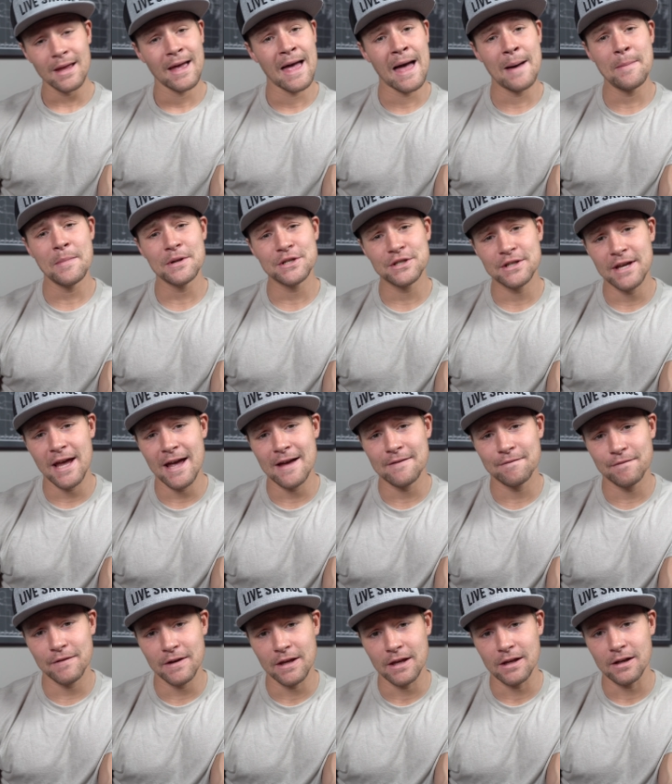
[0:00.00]
how much
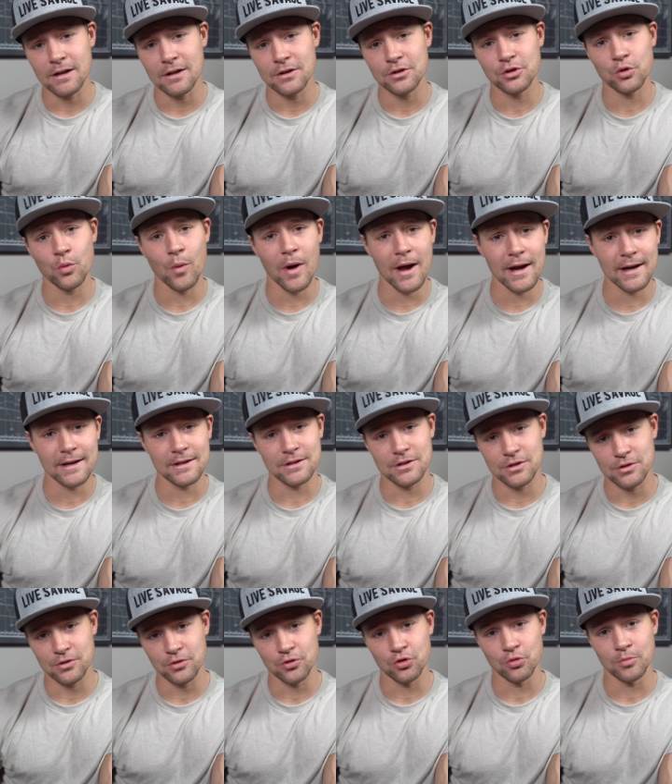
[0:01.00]
caffeine do I
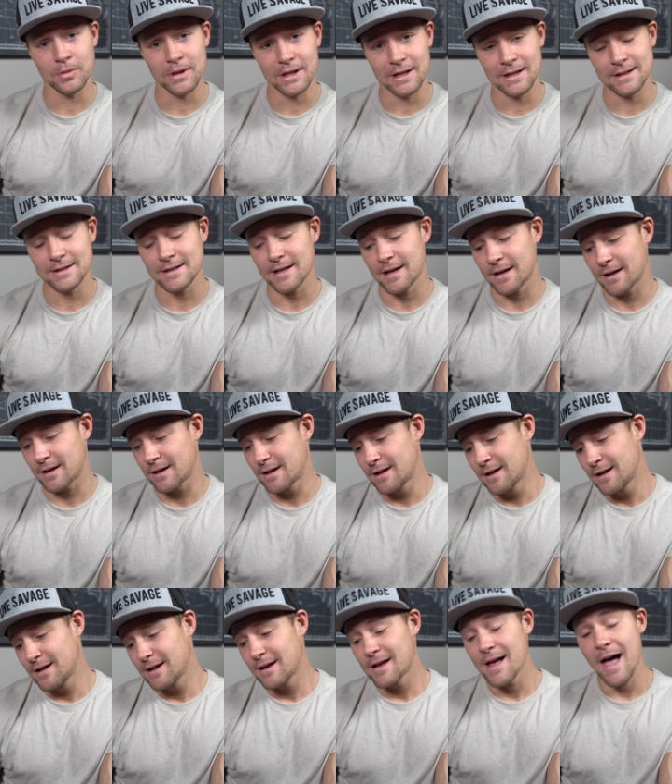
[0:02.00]
consume in a day?
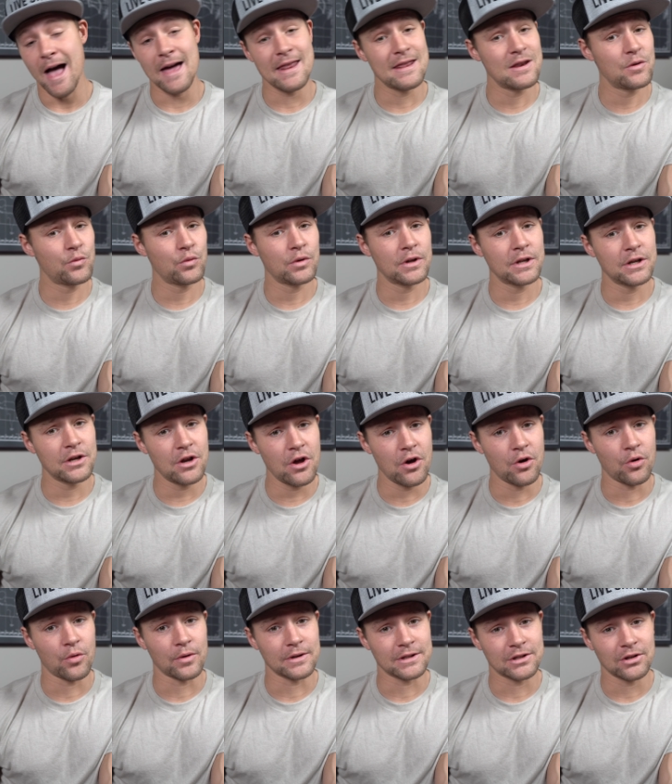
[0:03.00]
I didn't really
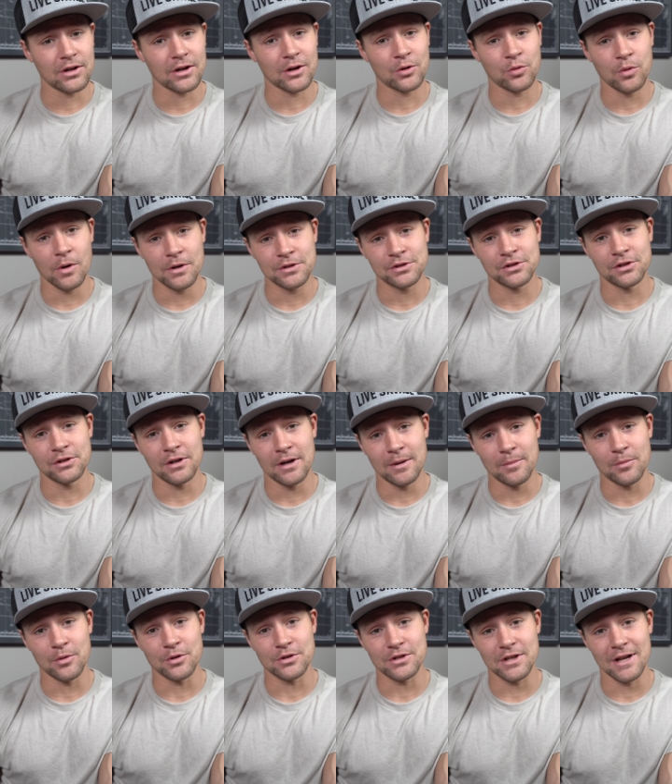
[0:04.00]
know until I crunched the
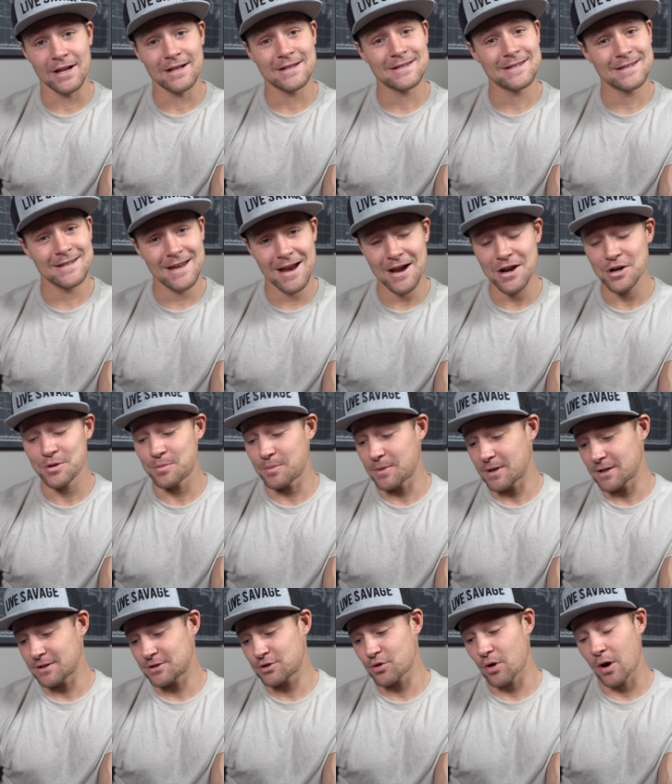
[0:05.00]
numbers and it scared
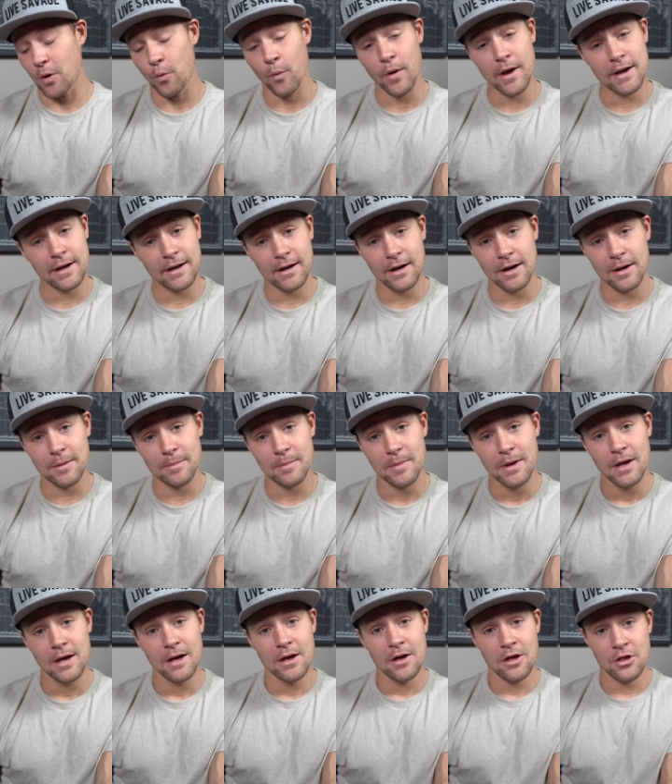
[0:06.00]
me. So I wake up,
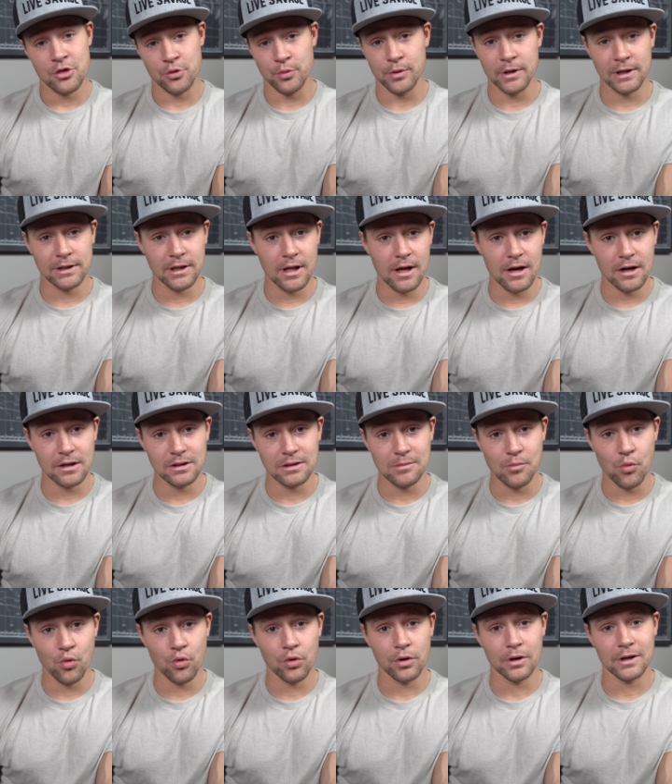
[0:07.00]
3 o'clock in the
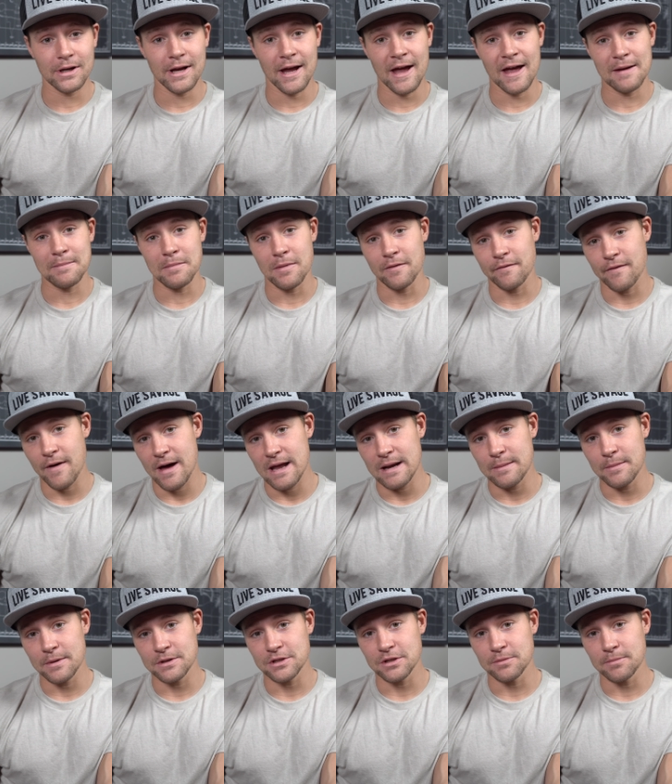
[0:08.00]
morning, I have my
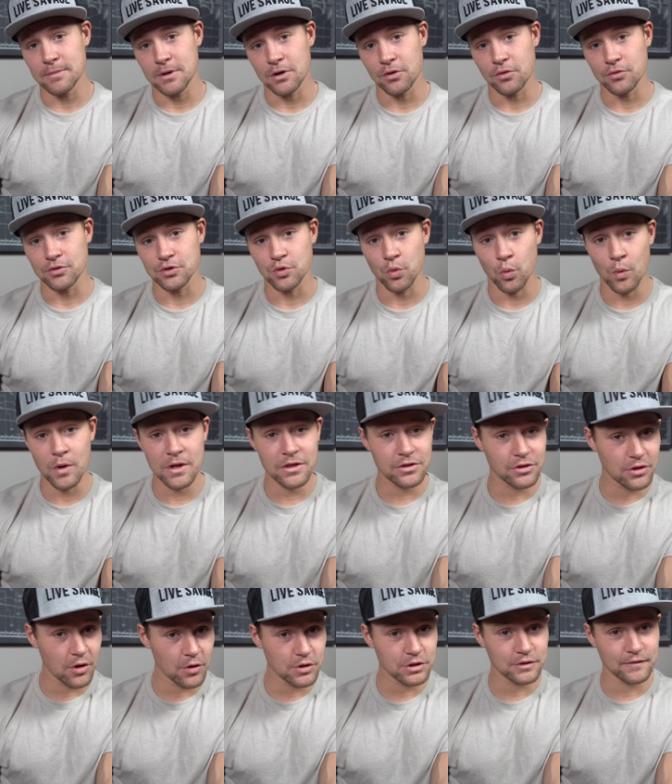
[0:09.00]
vitamins and minerals.
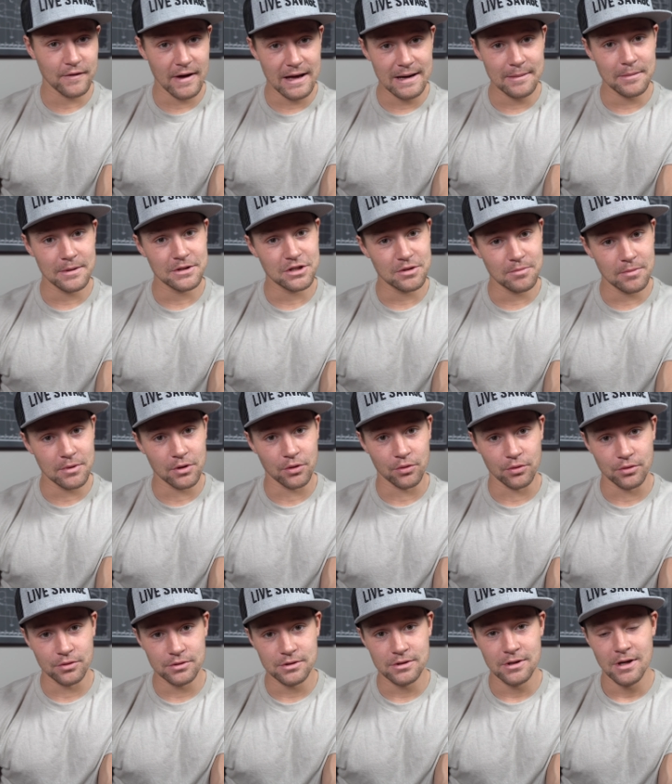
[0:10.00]
With those vitamins and
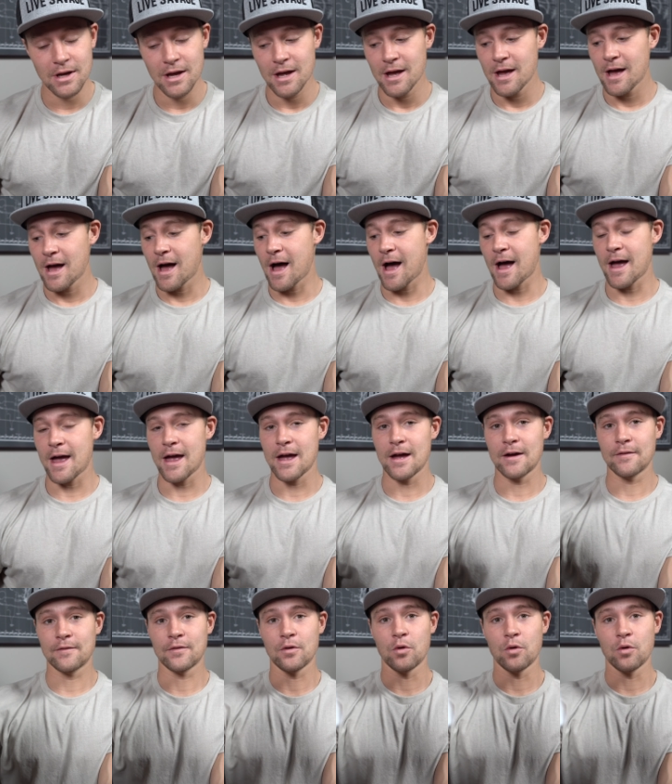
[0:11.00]
minerals, I have